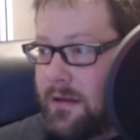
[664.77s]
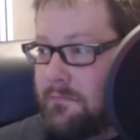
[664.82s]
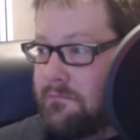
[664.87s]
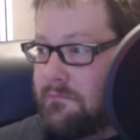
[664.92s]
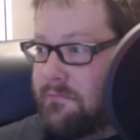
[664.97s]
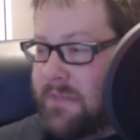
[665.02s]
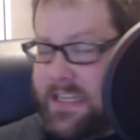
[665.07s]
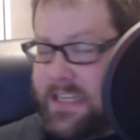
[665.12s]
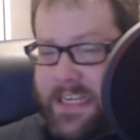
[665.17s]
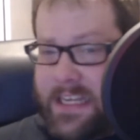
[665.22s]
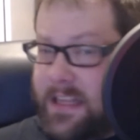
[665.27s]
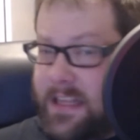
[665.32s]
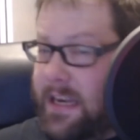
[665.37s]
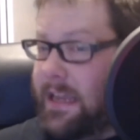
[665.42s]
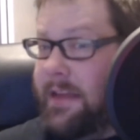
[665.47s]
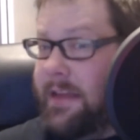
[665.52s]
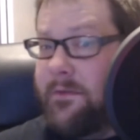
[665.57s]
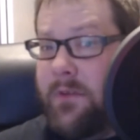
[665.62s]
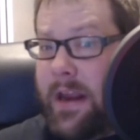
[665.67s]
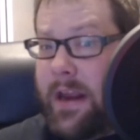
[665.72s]
fact that I
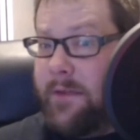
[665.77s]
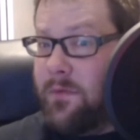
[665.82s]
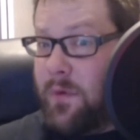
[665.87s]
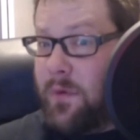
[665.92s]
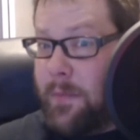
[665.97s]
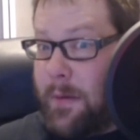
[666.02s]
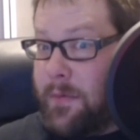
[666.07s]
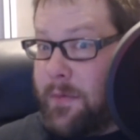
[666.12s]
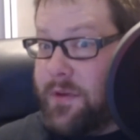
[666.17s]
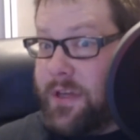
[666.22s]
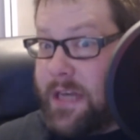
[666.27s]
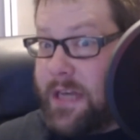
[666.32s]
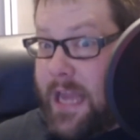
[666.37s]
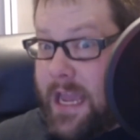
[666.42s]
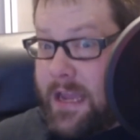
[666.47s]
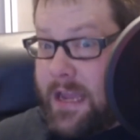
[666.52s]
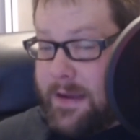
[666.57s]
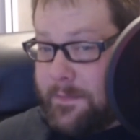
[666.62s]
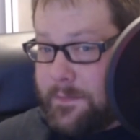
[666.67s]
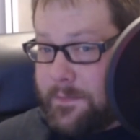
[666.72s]
can even remember the
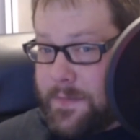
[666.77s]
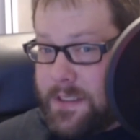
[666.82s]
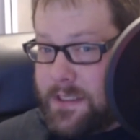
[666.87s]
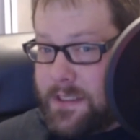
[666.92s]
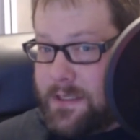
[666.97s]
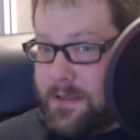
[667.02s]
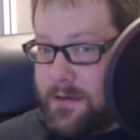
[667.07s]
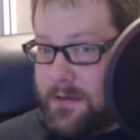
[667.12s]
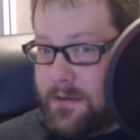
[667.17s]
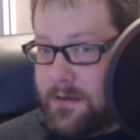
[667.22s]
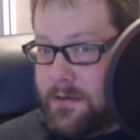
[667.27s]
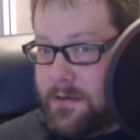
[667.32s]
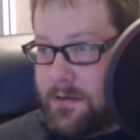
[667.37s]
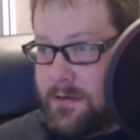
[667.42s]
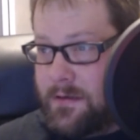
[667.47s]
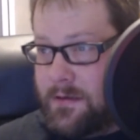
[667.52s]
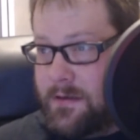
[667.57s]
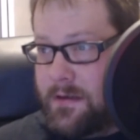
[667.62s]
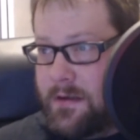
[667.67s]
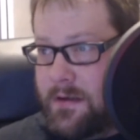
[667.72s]
names
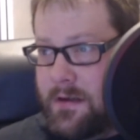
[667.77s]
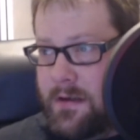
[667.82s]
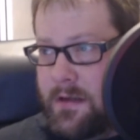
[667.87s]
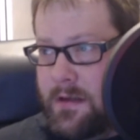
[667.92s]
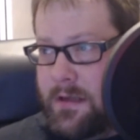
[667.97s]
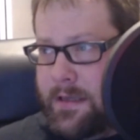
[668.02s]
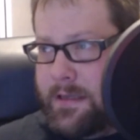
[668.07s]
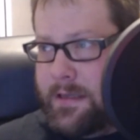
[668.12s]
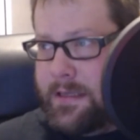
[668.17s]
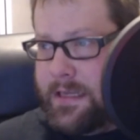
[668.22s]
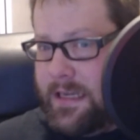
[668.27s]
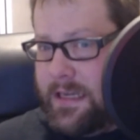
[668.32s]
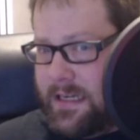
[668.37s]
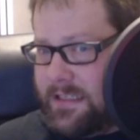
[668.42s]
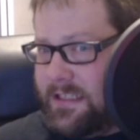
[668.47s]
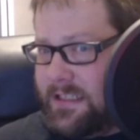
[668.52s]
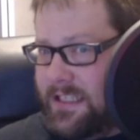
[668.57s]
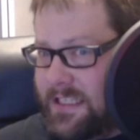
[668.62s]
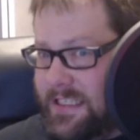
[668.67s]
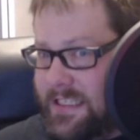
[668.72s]

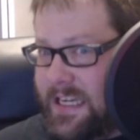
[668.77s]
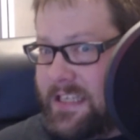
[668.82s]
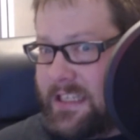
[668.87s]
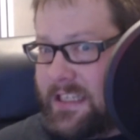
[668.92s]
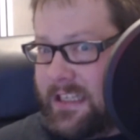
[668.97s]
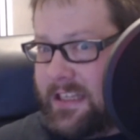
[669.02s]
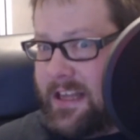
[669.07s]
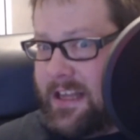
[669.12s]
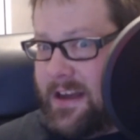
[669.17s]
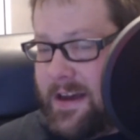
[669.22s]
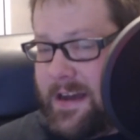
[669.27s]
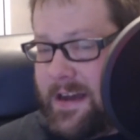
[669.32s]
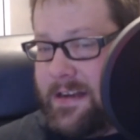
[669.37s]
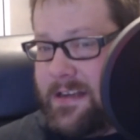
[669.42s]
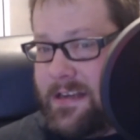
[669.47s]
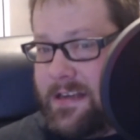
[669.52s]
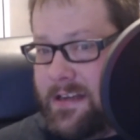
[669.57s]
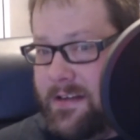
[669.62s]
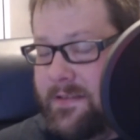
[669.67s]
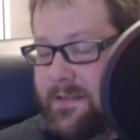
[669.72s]
actually says a
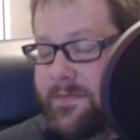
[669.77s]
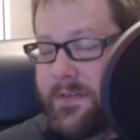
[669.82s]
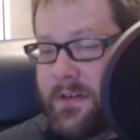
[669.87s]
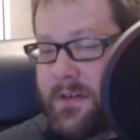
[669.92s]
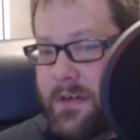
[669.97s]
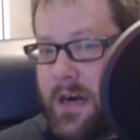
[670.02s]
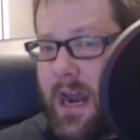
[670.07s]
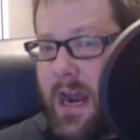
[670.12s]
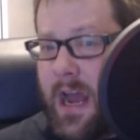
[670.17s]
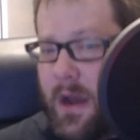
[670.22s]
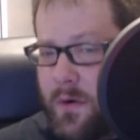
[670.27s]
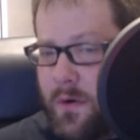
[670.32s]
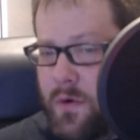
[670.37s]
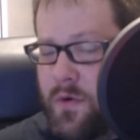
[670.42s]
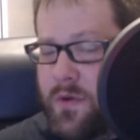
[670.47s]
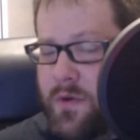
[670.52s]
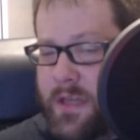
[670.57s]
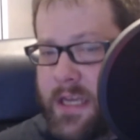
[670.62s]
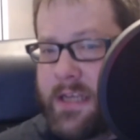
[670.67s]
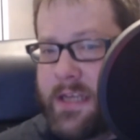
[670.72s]
lot for who
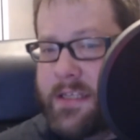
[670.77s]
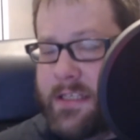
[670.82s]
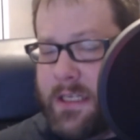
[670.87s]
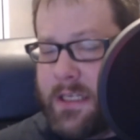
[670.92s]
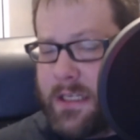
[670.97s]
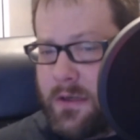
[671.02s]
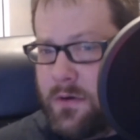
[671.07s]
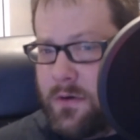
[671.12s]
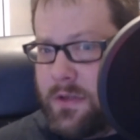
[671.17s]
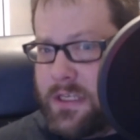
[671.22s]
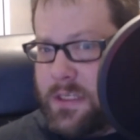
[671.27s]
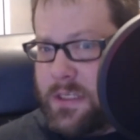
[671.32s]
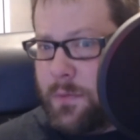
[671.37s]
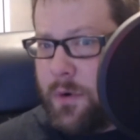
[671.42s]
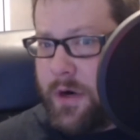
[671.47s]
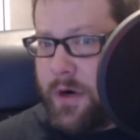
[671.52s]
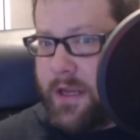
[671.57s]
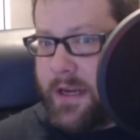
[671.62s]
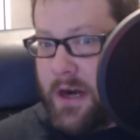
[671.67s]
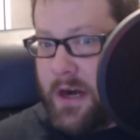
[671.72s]
these
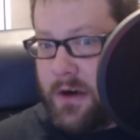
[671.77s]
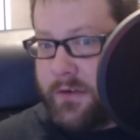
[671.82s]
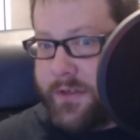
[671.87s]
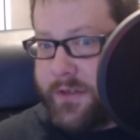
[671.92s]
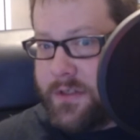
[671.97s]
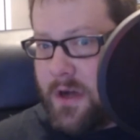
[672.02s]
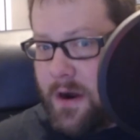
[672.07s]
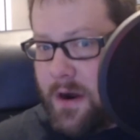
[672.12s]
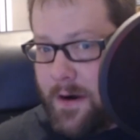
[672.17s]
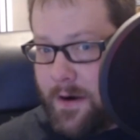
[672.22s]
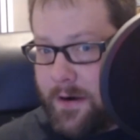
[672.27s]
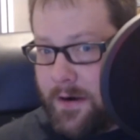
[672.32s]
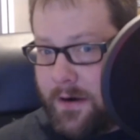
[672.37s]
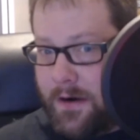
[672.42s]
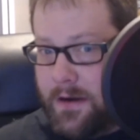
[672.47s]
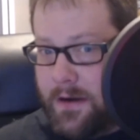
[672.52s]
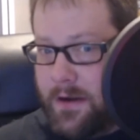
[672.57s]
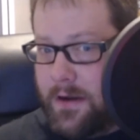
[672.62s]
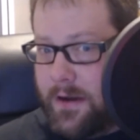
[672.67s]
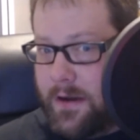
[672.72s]
supporting characters are.
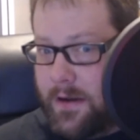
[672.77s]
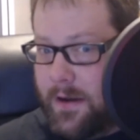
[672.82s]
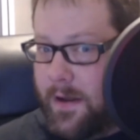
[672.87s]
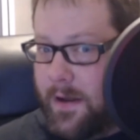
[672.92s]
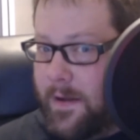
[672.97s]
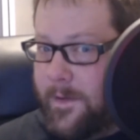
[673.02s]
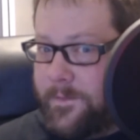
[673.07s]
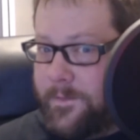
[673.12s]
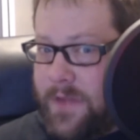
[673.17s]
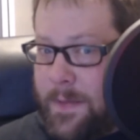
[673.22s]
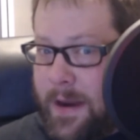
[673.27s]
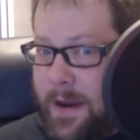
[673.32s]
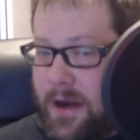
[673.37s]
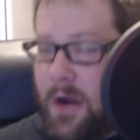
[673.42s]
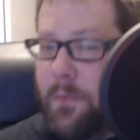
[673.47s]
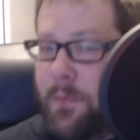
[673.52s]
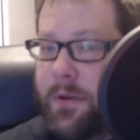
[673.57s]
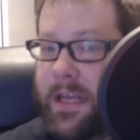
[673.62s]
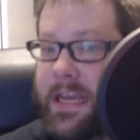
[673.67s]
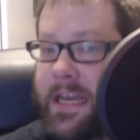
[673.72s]
They may not
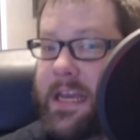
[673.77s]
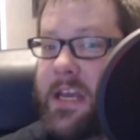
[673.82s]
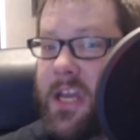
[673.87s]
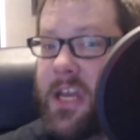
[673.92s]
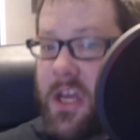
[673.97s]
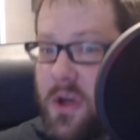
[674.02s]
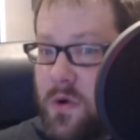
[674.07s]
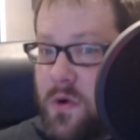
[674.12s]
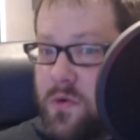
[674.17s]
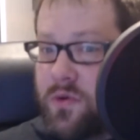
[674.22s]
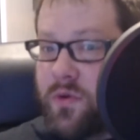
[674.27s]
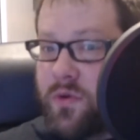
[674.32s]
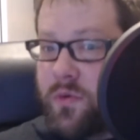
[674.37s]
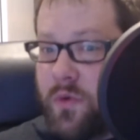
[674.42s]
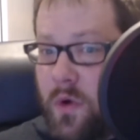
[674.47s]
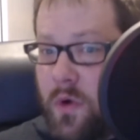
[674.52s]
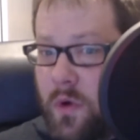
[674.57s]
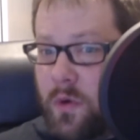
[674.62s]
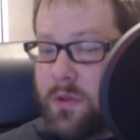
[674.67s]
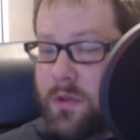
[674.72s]
play huge
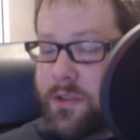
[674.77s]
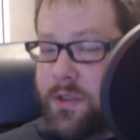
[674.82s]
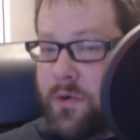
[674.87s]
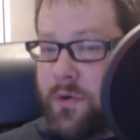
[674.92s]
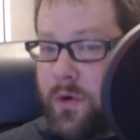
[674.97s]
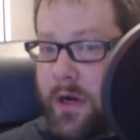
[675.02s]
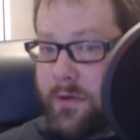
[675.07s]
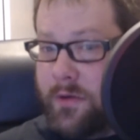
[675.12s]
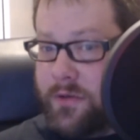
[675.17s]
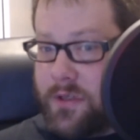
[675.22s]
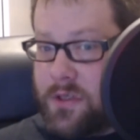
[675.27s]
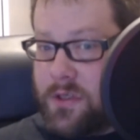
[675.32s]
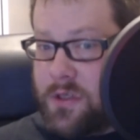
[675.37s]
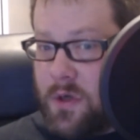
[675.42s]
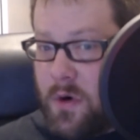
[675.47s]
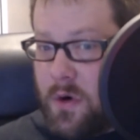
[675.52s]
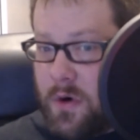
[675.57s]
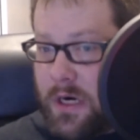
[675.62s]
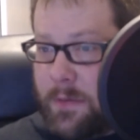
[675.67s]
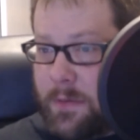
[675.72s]
roles throughout the
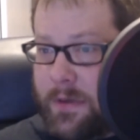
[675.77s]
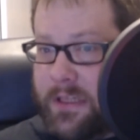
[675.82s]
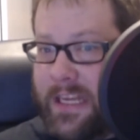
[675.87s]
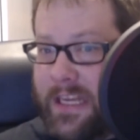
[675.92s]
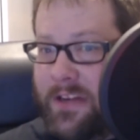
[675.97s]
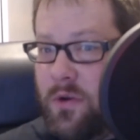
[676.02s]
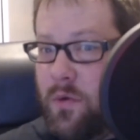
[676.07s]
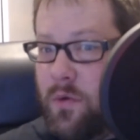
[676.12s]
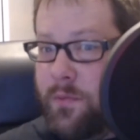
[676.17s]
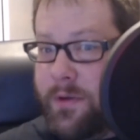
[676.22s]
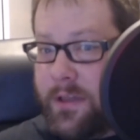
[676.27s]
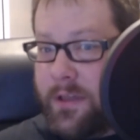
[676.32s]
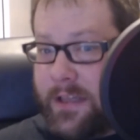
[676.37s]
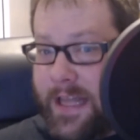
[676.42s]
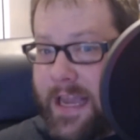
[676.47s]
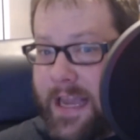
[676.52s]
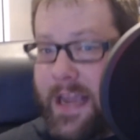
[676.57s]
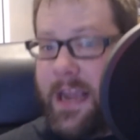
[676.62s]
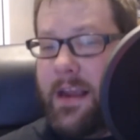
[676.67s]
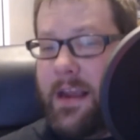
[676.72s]
story, but they do
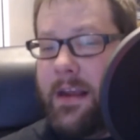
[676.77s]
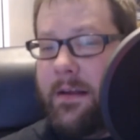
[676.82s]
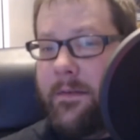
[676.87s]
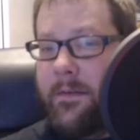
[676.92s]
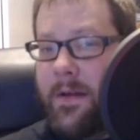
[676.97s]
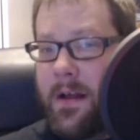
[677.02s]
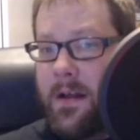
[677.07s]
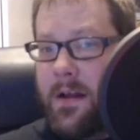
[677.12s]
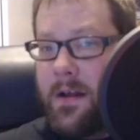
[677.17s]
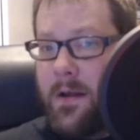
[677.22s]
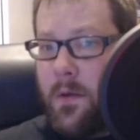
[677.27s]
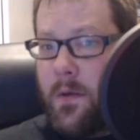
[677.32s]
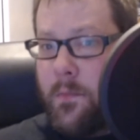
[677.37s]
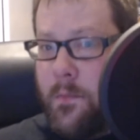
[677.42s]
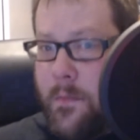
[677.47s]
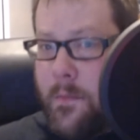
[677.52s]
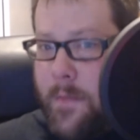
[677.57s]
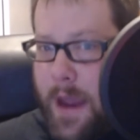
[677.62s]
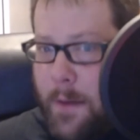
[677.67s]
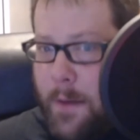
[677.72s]
play
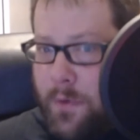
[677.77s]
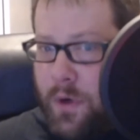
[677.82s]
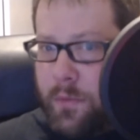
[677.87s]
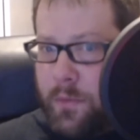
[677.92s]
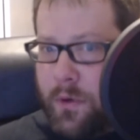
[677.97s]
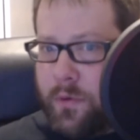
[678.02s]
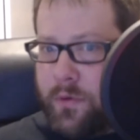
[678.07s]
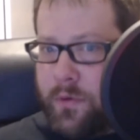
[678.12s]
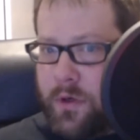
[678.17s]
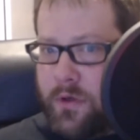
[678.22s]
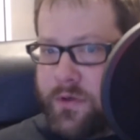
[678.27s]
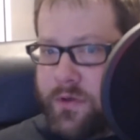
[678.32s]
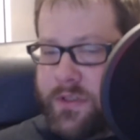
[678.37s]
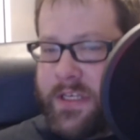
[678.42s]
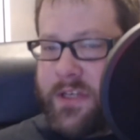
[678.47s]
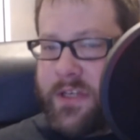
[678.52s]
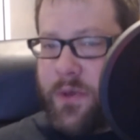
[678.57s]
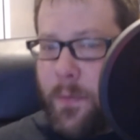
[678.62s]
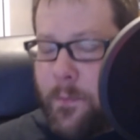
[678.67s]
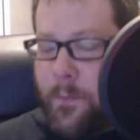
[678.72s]
memorable roles.
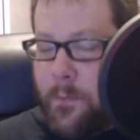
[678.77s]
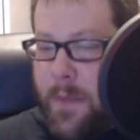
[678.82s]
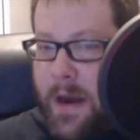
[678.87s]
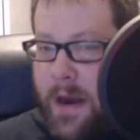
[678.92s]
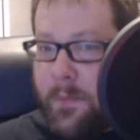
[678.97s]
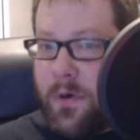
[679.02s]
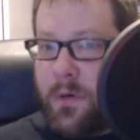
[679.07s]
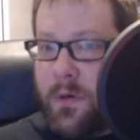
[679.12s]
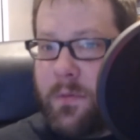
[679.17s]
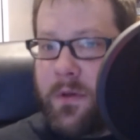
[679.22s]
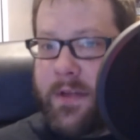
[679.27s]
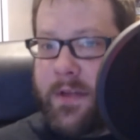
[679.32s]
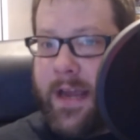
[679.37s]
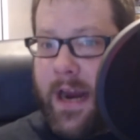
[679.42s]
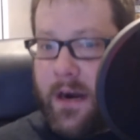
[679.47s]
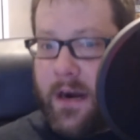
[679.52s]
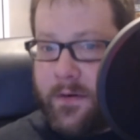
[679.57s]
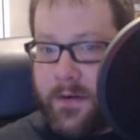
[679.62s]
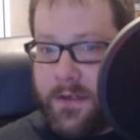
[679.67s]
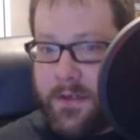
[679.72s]
These are memorable
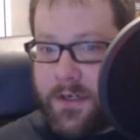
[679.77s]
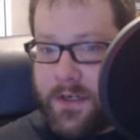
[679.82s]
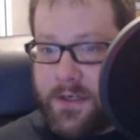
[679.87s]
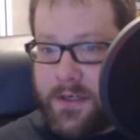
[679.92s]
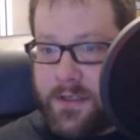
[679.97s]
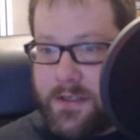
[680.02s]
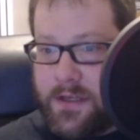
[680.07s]
characters.